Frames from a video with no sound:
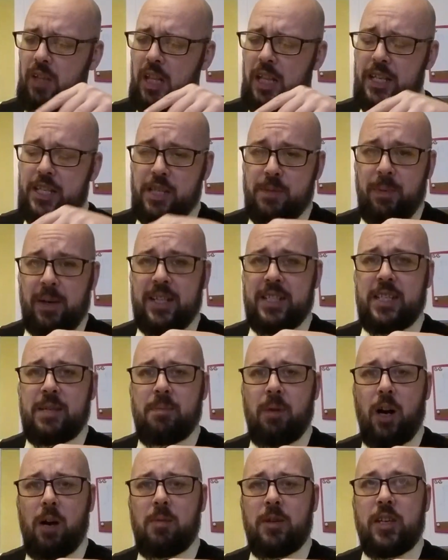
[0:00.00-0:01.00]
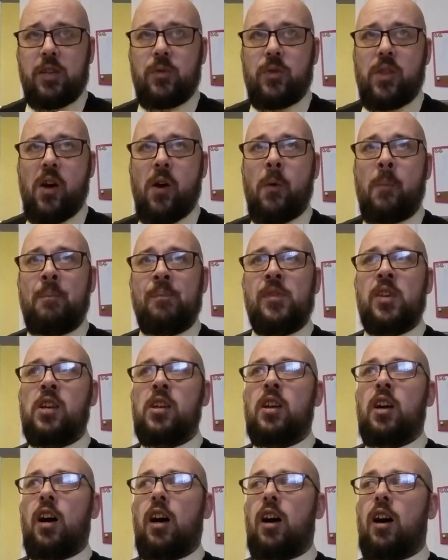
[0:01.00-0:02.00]
The spicy barbecue though,
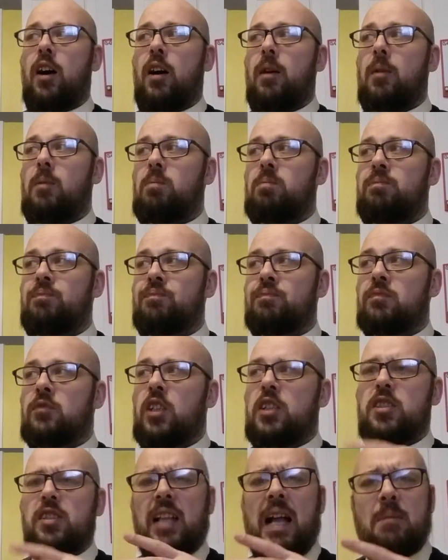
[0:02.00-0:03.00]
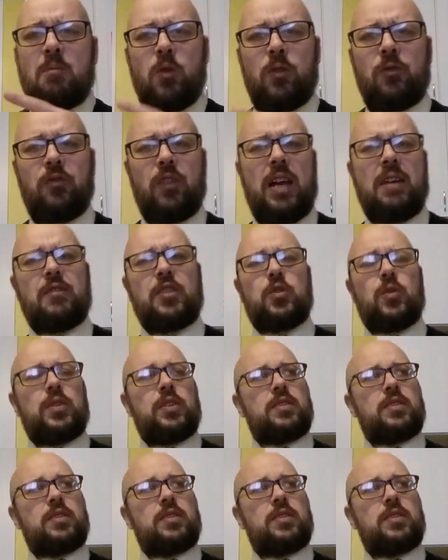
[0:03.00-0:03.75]
there's a lot more flavor to it.